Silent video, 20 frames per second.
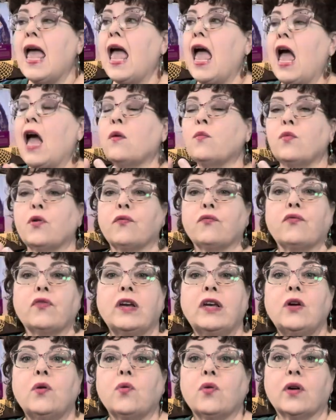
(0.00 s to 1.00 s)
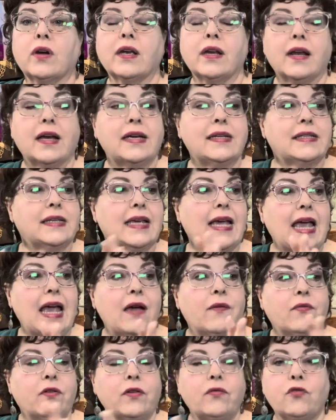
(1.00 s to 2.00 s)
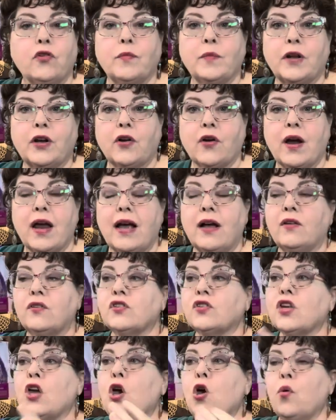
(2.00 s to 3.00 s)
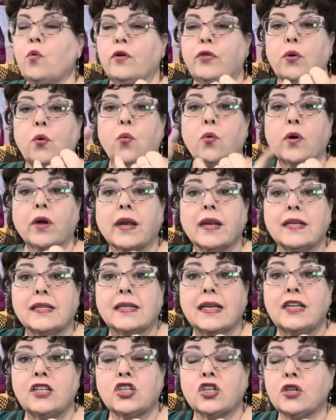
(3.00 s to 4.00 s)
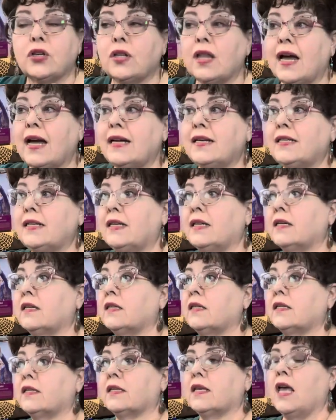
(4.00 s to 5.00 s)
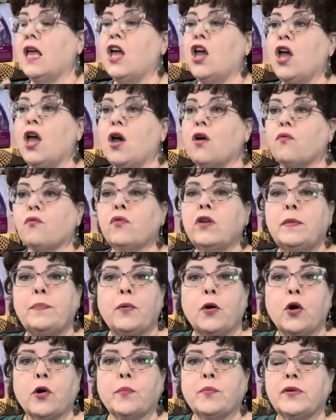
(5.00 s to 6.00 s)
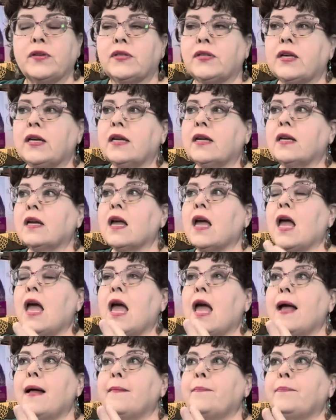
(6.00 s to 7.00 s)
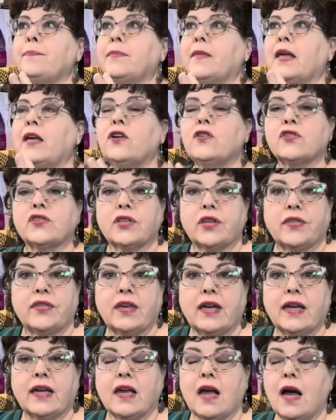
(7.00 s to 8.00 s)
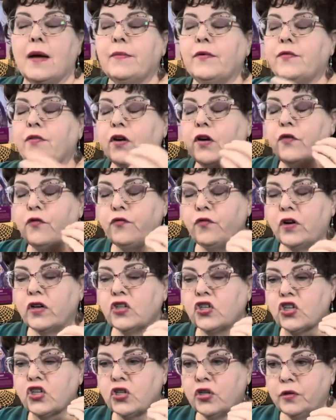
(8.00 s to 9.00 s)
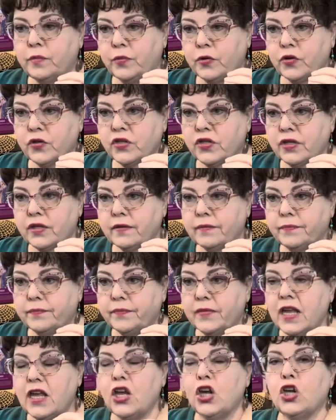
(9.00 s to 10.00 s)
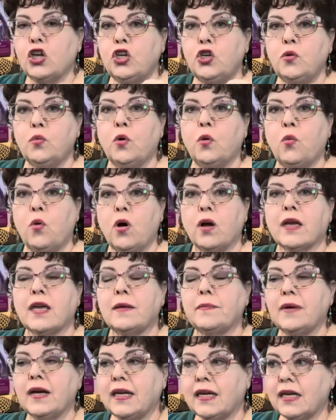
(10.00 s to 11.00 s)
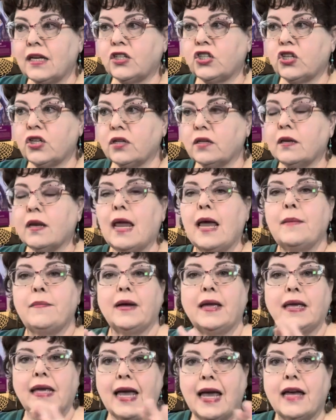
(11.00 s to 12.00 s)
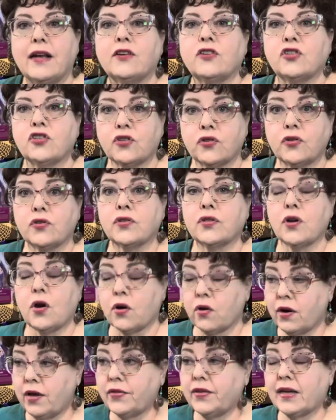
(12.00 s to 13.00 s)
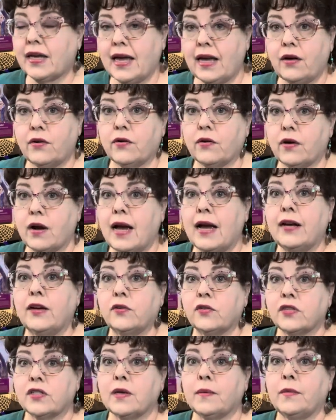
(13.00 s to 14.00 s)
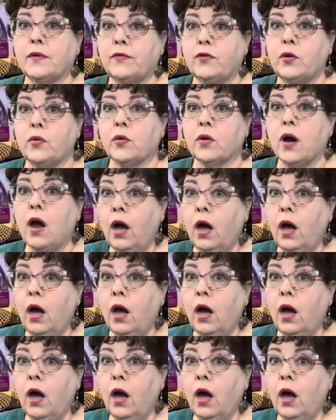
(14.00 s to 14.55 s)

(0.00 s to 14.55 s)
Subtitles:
and we're reorganizing every room in our house with organizational ideas, repurposing. Here's the thing, I'm a very functional person. You will walk in my kitchen and my canisters are on the counter. I know some of you are,